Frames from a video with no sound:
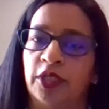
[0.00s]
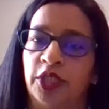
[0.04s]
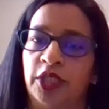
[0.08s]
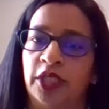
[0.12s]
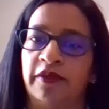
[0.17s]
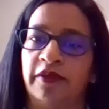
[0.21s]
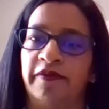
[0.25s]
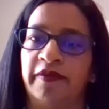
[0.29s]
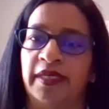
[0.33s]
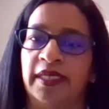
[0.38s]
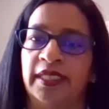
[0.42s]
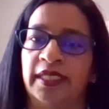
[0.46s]

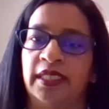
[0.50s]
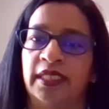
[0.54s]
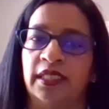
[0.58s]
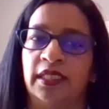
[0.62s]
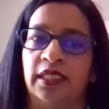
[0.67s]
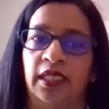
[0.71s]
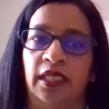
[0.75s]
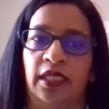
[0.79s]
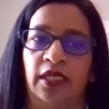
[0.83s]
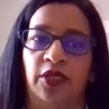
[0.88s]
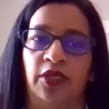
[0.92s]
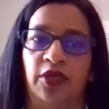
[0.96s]

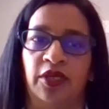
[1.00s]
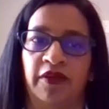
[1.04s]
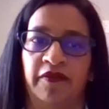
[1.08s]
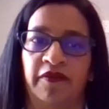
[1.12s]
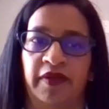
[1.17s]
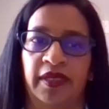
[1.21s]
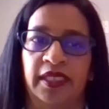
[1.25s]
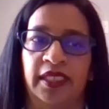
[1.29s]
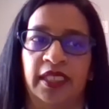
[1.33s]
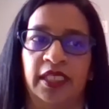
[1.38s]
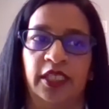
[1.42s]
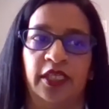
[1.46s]
University,
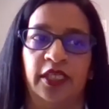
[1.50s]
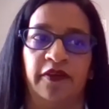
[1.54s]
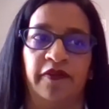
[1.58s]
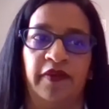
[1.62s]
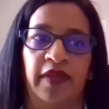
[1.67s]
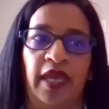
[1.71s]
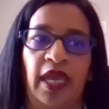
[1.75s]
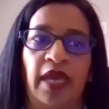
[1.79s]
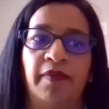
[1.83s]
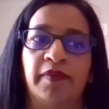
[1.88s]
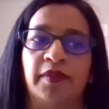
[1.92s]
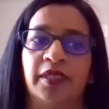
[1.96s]
University of
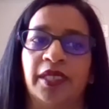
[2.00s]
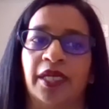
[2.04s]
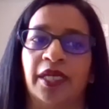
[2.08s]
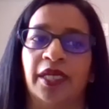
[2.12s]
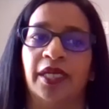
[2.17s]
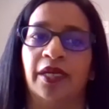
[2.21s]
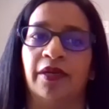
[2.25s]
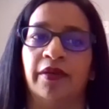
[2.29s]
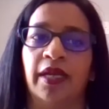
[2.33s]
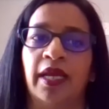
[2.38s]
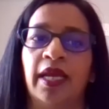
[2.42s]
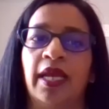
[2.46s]
Cape
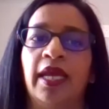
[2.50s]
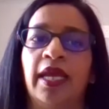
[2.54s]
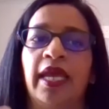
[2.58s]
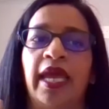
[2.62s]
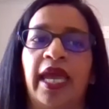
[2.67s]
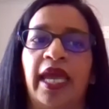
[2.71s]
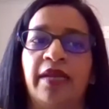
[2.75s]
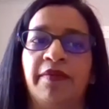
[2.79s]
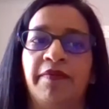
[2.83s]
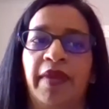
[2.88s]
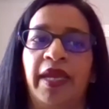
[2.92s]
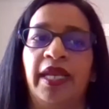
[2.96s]
Town,
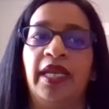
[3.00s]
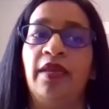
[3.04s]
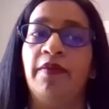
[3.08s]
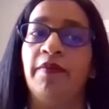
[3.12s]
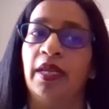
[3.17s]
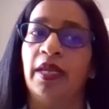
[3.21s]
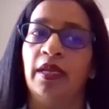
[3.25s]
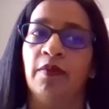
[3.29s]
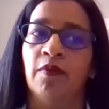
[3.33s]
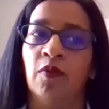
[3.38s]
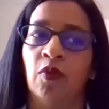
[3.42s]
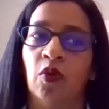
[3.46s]
and many,
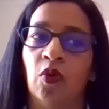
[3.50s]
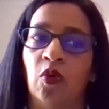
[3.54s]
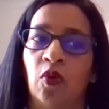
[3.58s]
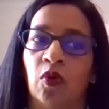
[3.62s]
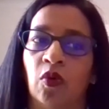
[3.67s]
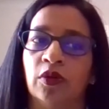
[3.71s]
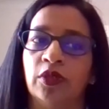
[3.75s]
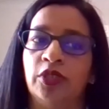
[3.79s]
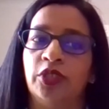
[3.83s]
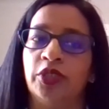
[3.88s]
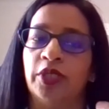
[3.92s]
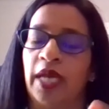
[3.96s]
many more
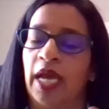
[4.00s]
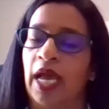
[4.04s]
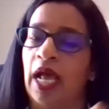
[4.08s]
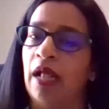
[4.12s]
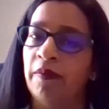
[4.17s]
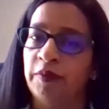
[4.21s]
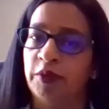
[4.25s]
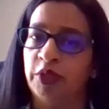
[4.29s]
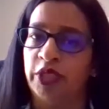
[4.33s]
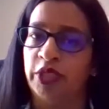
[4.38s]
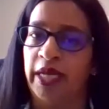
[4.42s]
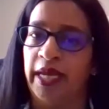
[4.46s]
to
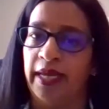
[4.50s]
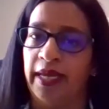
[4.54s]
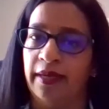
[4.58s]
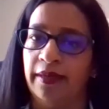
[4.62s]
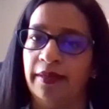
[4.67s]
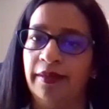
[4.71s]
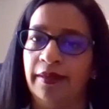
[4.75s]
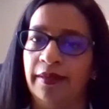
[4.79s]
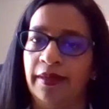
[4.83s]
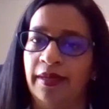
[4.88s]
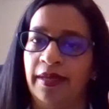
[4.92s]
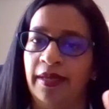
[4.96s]
help
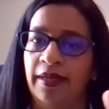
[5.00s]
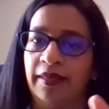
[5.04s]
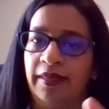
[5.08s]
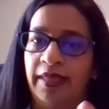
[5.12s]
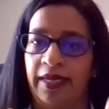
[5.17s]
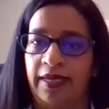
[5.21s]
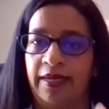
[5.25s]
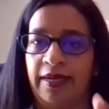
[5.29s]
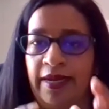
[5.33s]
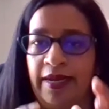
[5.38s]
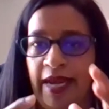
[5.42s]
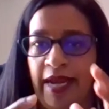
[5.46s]
train
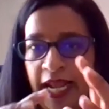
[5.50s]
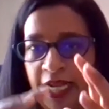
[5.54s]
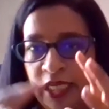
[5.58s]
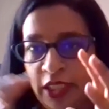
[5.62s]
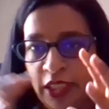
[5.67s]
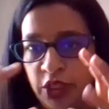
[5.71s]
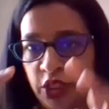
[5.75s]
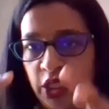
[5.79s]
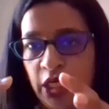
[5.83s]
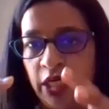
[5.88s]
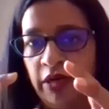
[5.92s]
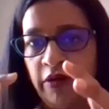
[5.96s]
that next
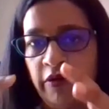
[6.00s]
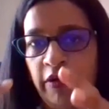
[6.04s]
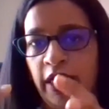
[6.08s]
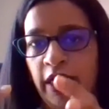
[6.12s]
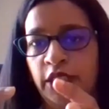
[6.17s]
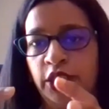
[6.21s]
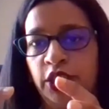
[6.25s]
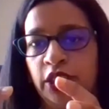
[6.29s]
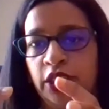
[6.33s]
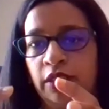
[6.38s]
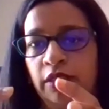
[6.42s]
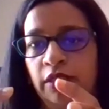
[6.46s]

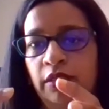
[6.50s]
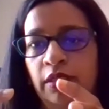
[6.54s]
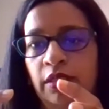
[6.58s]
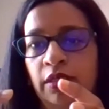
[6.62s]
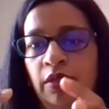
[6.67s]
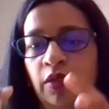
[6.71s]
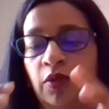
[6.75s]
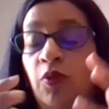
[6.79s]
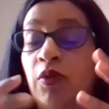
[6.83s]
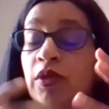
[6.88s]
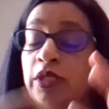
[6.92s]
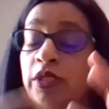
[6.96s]
generation,
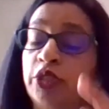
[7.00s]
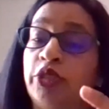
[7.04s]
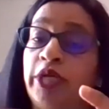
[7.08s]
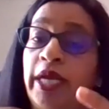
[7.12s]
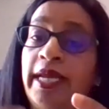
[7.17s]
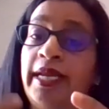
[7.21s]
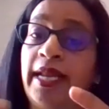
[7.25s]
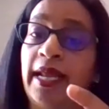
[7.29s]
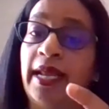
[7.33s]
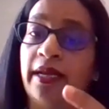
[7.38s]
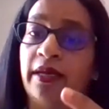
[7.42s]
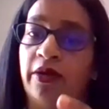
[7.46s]

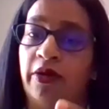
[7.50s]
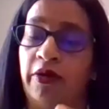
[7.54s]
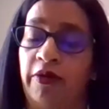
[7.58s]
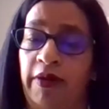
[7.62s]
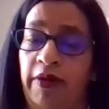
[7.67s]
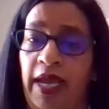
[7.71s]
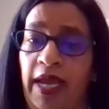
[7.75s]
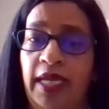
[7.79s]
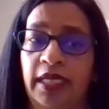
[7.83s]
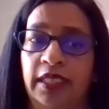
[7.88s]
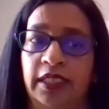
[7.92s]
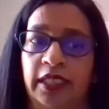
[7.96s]
train and
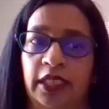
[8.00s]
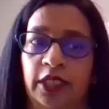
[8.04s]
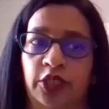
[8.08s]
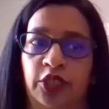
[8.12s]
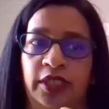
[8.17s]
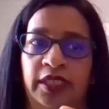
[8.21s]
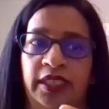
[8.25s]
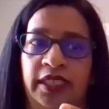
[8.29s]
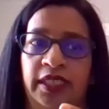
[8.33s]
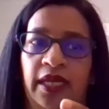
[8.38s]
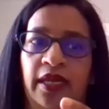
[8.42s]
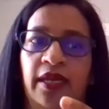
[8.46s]
create, I
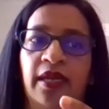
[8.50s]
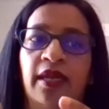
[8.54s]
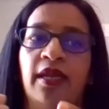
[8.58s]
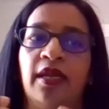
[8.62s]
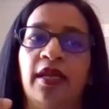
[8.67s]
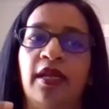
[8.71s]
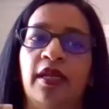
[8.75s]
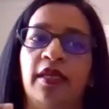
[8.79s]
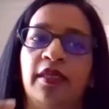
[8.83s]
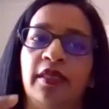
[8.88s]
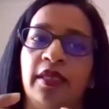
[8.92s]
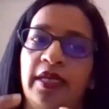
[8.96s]
should say,
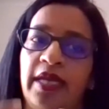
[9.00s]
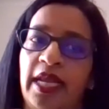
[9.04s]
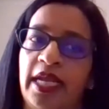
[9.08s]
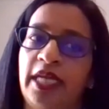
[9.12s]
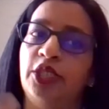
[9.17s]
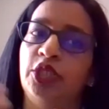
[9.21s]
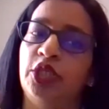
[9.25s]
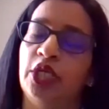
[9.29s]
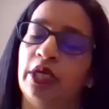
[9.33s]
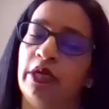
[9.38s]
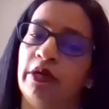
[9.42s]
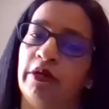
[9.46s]
the
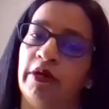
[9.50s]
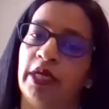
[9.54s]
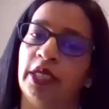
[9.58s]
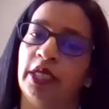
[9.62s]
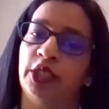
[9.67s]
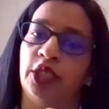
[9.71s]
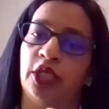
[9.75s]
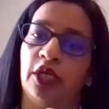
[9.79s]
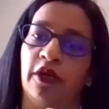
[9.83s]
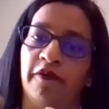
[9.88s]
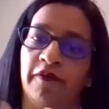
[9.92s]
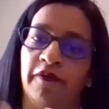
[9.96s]
next
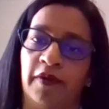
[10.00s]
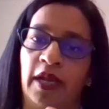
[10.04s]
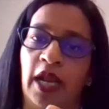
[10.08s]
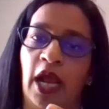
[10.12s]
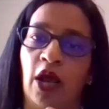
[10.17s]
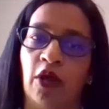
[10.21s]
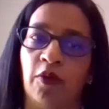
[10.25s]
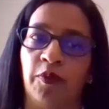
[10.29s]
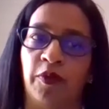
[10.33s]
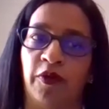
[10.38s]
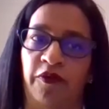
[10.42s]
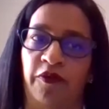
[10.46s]
generation of
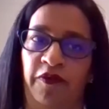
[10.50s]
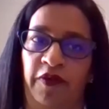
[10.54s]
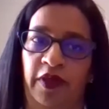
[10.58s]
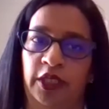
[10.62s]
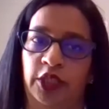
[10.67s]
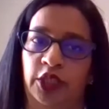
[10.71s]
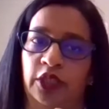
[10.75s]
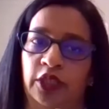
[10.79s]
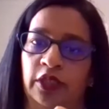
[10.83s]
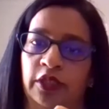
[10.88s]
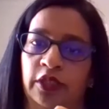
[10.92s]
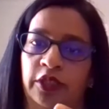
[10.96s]
cloud
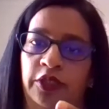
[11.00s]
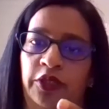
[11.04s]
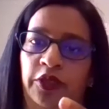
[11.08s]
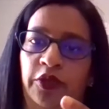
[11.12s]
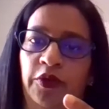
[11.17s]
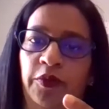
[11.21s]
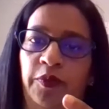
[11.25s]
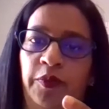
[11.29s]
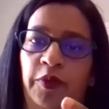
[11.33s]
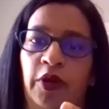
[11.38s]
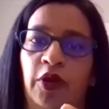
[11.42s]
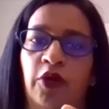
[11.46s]
professionals
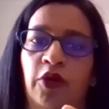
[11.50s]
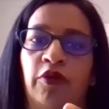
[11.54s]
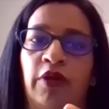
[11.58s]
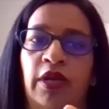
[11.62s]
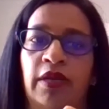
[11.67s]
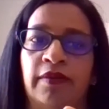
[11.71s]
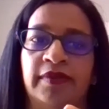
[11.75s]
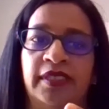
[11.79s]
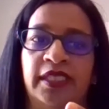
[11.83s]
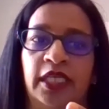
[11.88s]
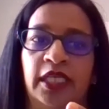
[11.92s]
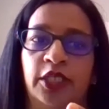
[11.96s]
through
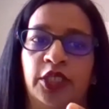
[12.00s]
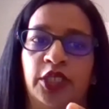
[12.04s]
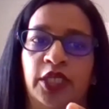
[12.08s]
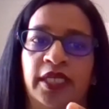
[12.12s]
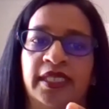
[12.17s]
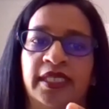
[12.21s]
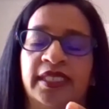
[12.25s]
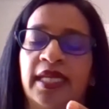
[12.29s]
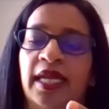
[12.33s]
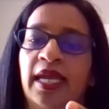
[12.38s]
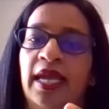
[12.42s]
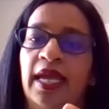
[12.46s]
programs such
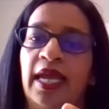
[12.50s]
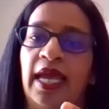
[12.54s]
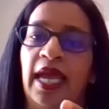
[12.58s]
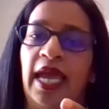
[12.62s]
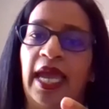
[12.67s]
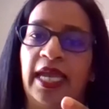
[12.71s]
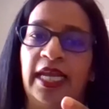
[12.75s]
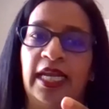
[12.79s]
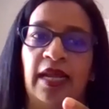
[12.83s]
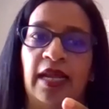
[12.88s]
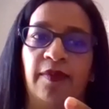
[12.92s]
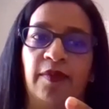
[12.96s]
as
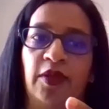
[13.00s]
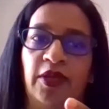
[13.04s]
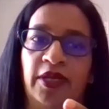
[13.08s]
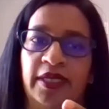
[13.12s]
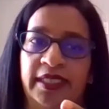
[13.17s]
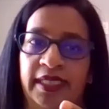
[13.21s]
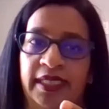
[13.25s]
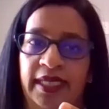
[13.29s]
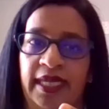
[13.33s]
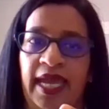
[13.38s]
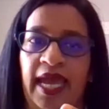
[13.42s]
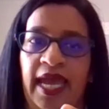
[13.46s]

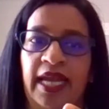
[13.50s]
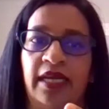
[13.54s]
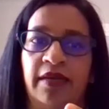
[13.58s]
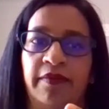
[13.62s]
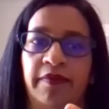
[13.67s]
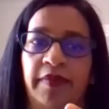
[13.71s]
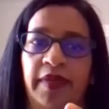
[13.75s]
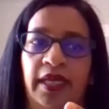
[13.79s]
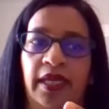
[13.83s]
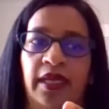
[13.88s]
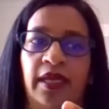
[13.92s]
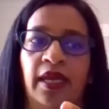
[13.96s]
AWS
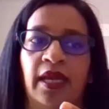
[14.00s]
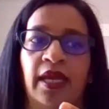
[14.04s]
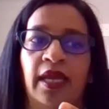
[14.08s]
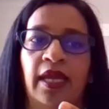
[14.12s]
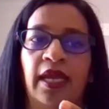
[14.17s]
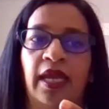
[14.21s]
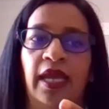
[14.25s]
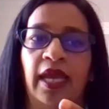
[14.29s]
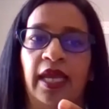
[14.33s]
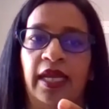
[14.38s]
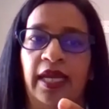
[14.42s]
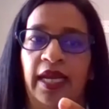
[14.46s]
Academy
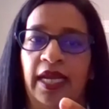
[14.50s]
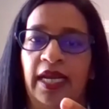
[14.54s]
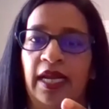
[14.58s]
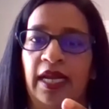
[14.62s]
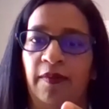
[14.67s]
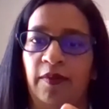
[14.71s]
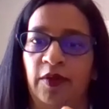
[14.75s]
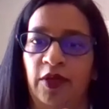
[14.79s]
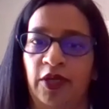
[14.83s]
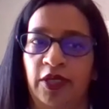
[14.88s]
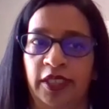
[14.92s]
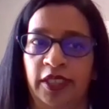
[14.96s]
and
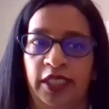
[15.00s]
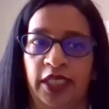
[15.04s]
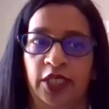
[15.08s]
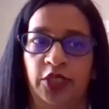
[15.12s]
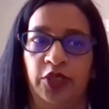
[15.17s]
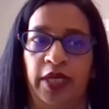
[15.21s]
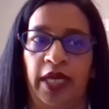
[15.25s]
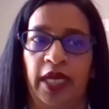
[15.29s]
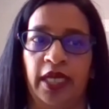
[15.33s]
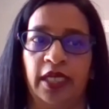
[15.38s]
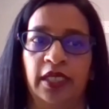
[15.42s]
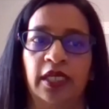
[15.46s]
AWS
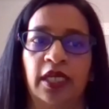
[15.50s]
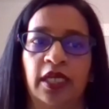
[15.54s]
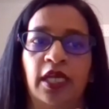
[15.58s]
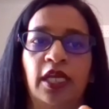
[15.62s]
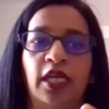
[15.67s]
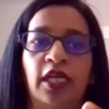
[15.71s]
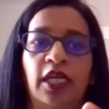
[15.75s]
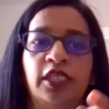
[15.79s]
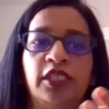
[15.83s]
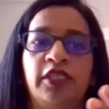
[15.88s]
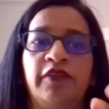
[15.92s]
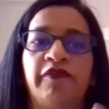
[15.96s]
Educate.
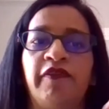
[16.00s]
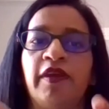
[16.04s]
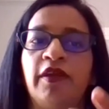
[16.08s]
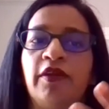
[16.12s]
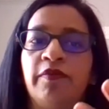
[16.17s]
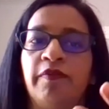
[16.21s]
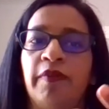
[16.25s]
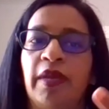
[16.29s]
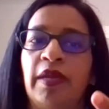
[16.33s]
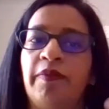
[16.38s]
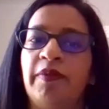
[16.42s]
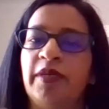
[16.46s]
So if I
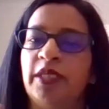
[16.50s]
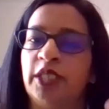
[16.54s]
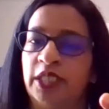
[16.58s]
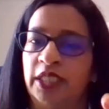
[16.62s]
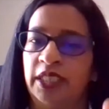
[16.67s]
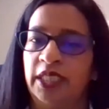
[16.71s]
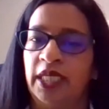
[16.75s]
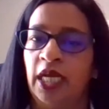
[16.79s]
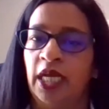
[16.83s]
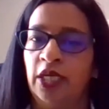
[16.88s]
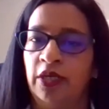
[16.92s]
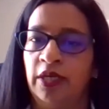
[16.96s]
could maybe just
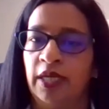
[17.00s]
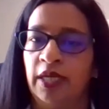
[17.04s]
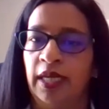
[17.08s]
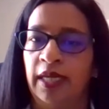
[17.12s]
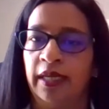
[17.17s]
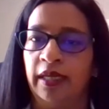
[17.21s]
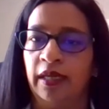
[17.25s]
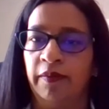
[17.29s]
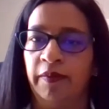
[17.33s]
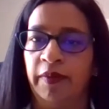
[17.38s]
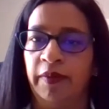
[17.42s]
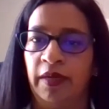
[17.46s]
tell you a
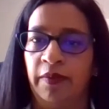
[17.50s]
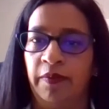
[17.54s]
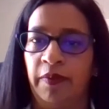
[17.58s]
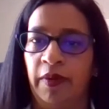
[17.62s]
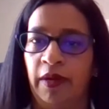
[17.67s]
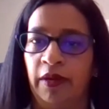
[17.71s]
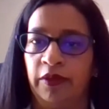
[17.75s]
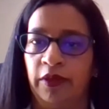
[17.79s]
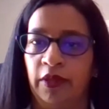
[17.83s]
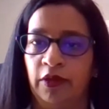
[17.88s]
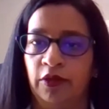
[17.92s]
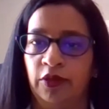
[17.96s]
little bit
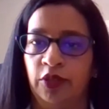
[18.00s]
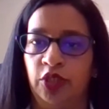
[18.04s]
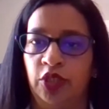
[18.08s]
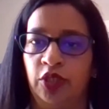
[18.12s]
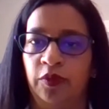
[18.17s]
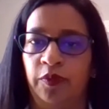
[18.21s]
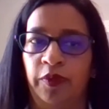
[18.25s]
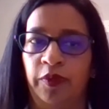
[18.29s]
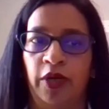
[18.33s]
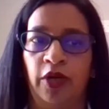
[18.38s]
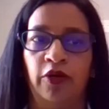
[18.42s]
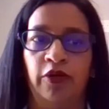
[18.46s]
about those two
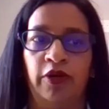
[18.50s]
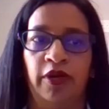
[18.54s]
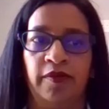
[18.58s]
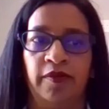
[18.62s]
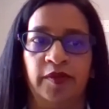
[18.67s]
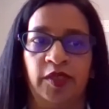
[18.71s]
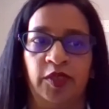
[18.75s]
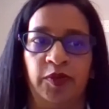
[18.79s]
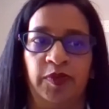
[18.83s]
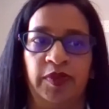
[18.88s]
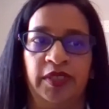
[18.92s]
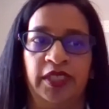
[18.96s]

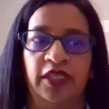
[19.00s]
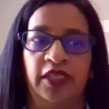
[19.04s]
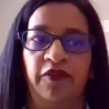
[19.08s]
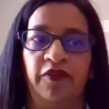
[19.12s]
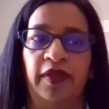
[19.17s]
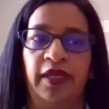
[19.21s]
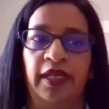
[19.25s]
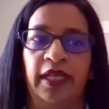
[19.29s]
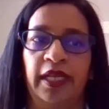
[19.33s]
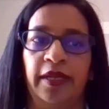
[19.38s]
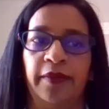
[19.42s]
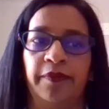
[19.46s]
programs
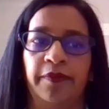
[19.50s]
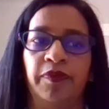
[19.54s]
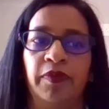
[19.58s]
specifically.